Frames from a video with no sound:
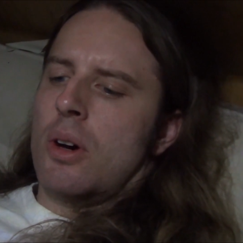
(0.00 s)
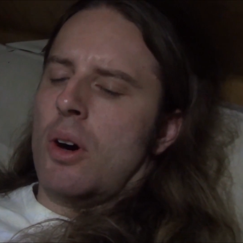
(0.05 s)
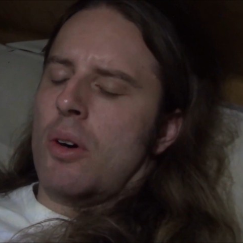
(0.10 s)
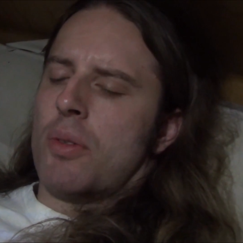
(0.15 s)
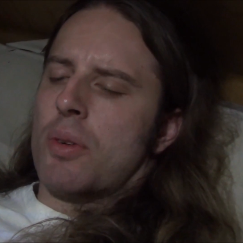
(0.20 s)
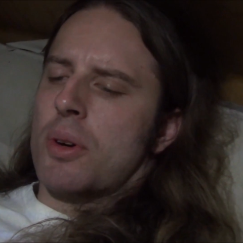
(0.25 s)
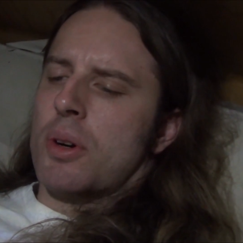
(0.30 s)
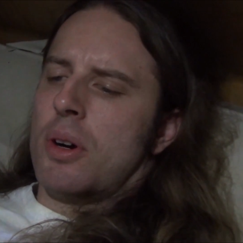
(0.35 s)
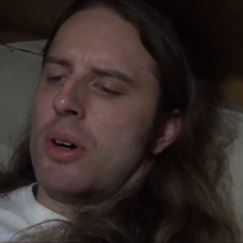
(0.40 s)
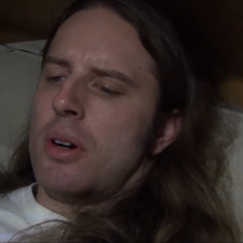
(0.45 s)

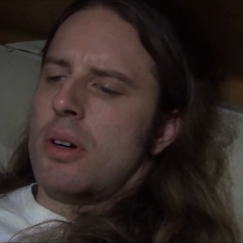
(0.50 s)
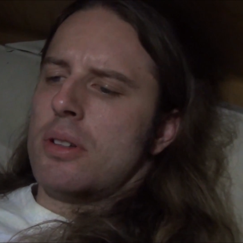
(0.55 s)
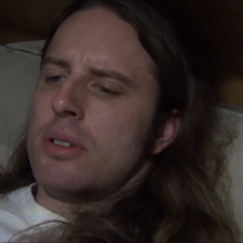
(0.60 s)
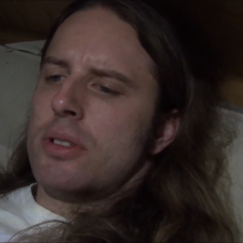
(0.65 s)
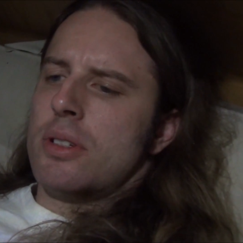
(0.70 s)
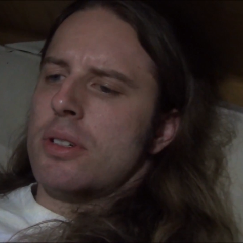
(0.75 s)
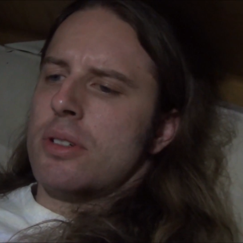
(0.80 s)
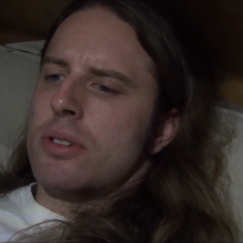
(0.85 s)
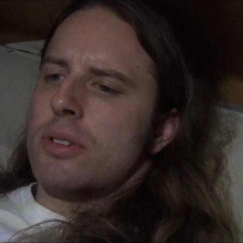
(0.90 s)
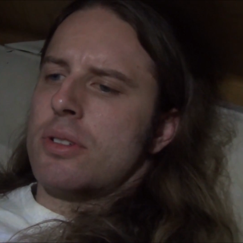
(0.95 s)
overall,
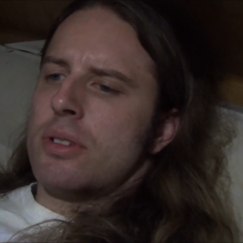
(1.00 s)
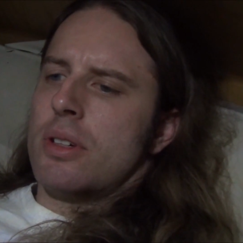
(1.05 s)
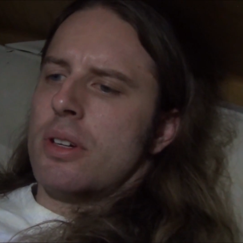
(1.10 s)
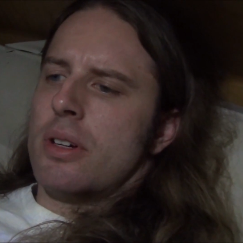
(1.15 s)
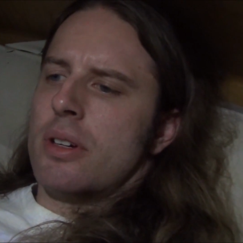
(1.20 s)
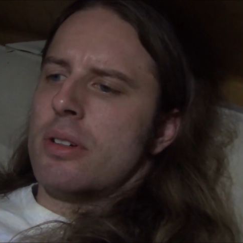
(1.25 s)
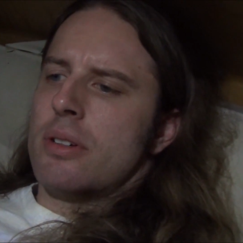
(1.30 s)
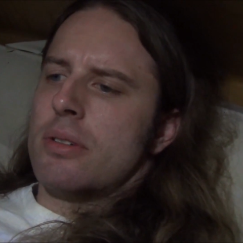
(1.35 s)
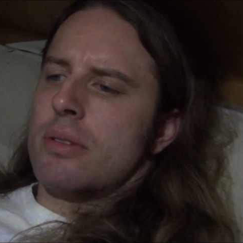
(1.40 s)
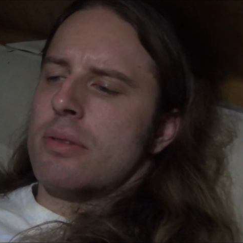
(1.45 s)
just
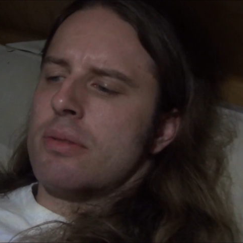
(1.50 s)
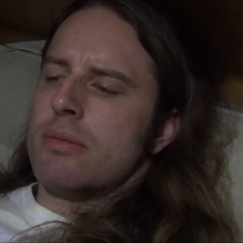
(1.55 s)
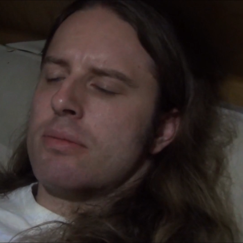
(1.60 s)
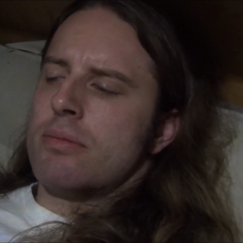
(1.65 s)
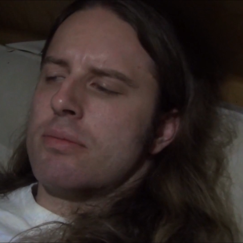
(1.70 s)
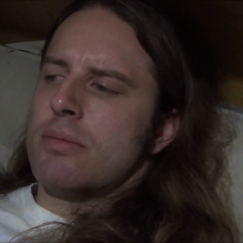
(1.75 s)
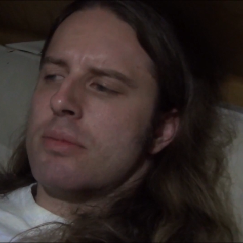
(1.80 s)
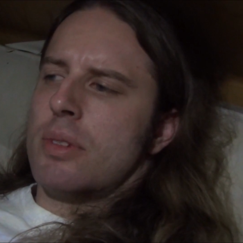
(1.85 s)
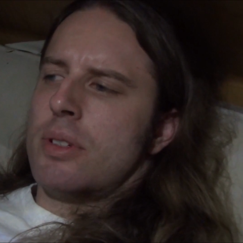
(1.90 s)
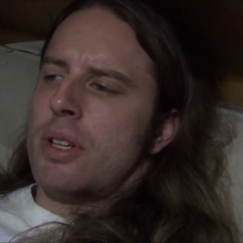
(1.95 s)

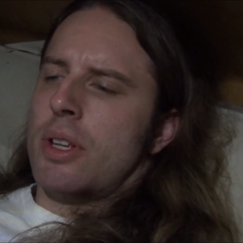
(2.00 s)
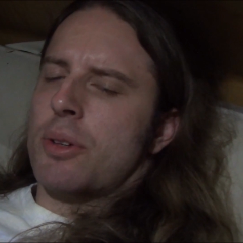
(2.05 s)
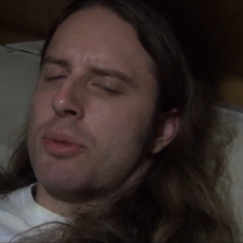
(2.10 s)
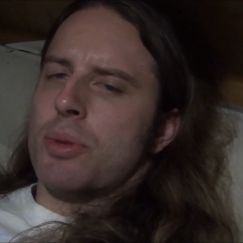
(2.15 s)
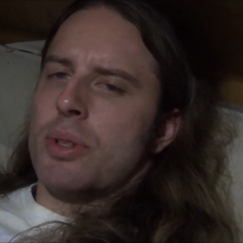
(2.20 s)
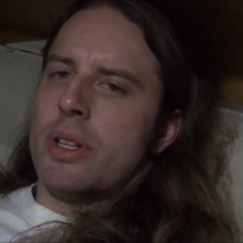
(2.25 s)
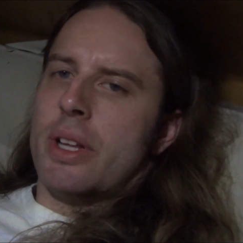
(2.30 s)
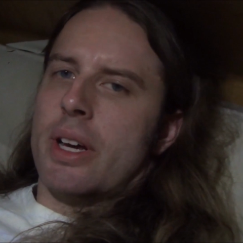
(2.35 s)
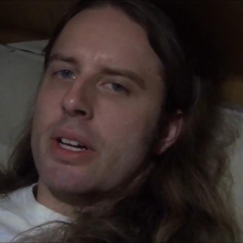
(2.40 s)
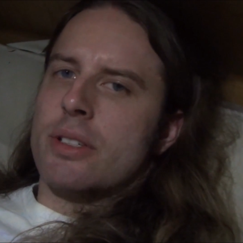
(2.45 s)
another
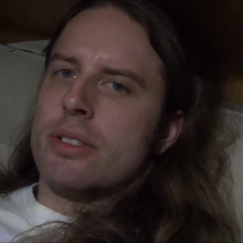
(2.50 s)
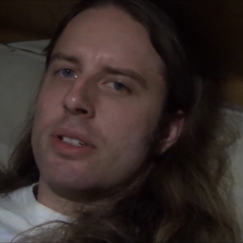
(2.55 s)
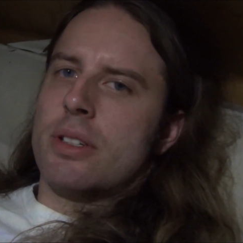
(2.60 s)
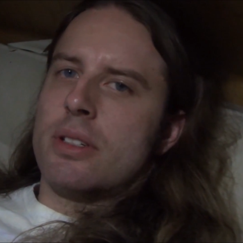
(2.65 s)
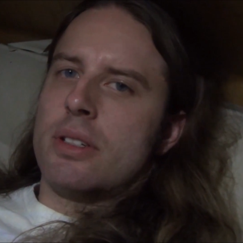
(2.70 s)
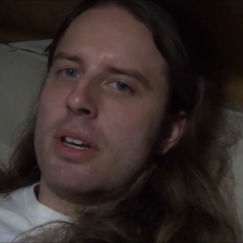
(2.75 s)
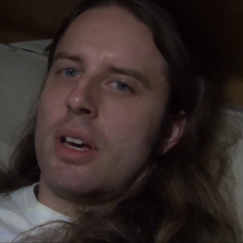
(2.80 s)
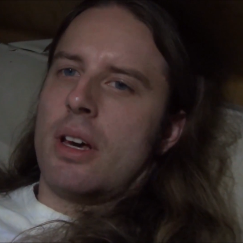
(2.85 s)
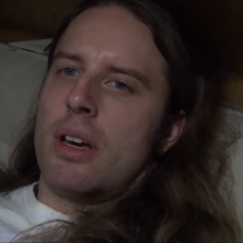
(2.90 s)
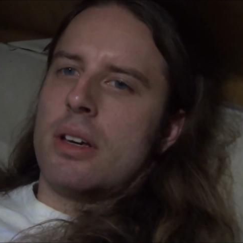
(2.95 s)

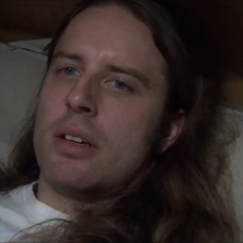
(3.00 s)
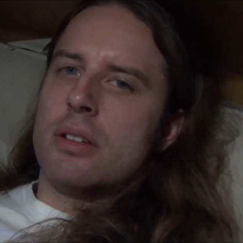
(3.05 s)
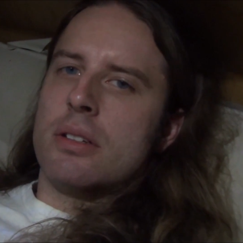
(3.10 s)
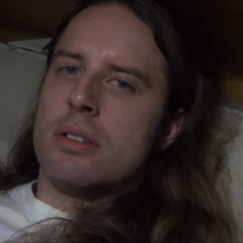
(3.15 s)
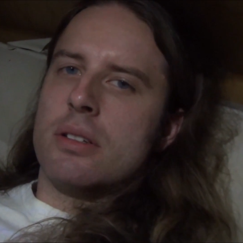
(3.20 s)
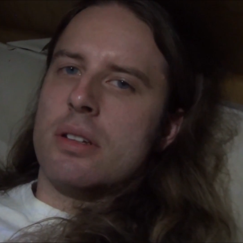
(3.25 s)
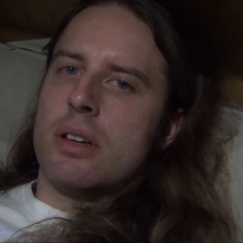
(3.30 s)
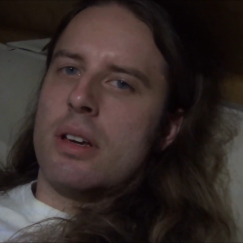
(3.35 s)
relaxing day.